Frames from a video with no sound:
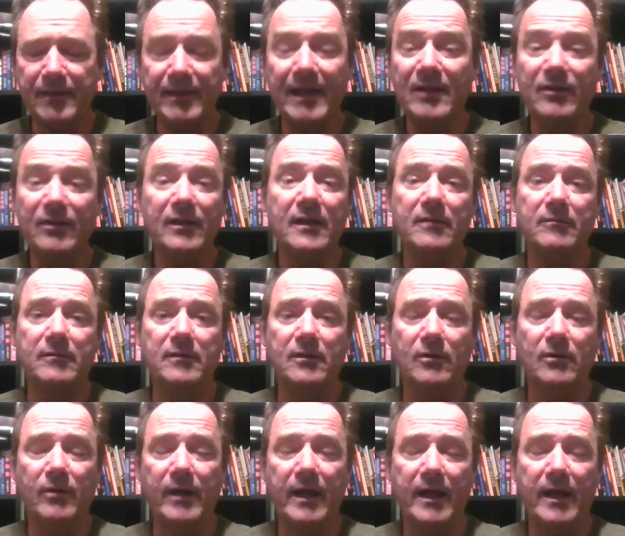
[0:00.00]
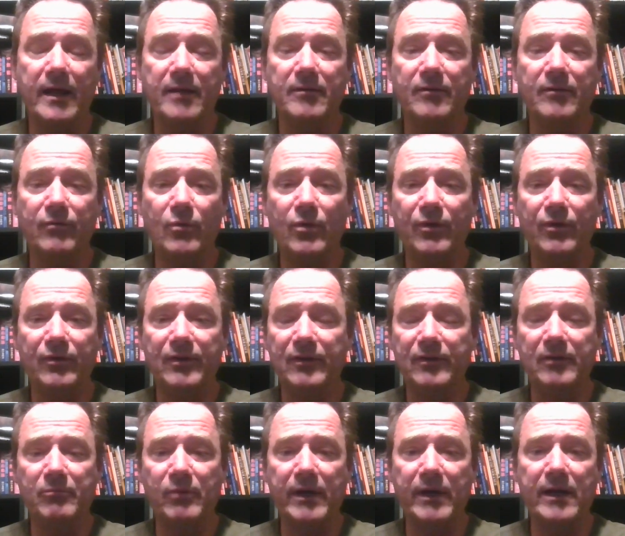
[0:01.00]
that's it, And of course,
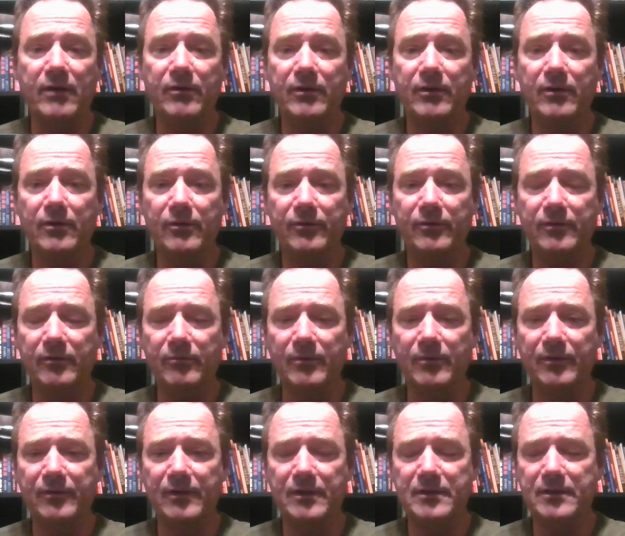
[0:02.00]
since he brown nosed and was